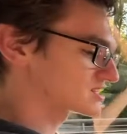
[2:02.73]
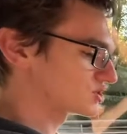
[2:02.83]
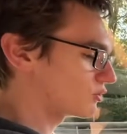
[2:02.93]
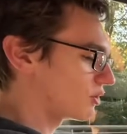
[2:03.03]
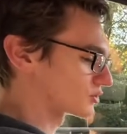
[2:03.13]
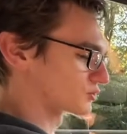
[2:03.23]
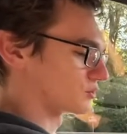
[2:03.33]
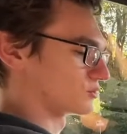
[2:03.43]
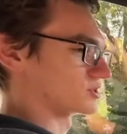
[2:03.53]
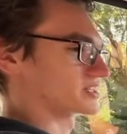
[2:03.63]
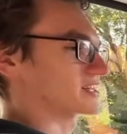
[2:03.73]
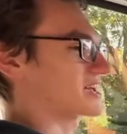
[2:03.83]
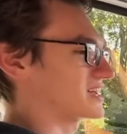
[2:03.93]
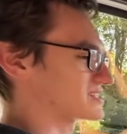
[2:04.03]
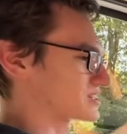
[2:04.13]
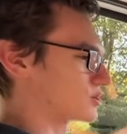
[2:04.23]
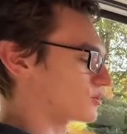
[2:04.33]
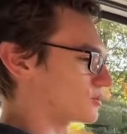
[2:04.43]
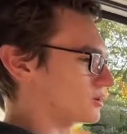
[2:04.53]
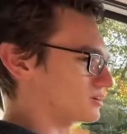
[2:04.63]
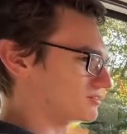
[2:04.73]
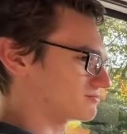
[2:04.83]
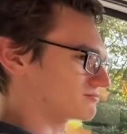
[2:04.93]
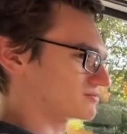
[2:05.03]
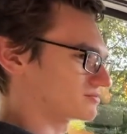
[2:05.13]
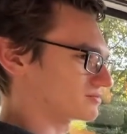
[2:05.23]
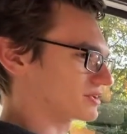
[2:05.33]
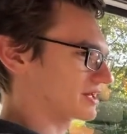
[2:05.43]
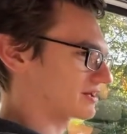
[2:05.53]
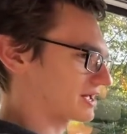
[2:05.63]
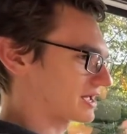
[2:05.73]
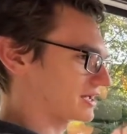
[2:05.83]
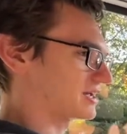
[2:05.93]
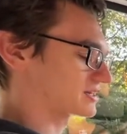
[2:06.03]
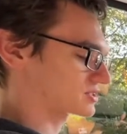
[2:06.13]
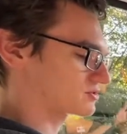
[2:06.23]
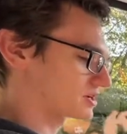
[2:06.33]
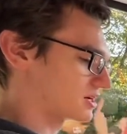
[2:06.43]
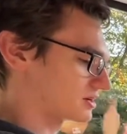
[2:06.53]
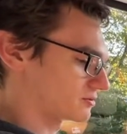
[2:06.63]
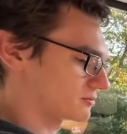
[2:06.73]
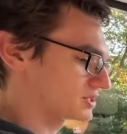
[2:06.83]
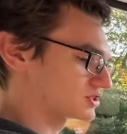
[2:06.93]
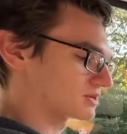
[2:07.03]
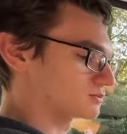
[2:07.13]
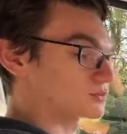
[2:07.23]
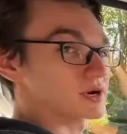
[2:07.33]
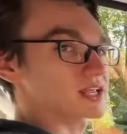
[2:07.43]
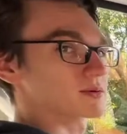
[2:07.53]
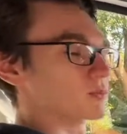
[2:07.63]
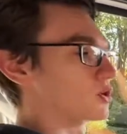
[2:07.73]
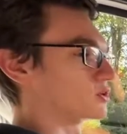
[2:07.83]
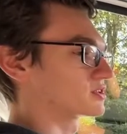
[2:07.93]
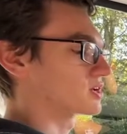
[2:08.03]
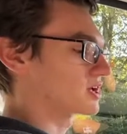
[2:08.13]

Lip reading: no auto hold. It has no extra regen braking mode.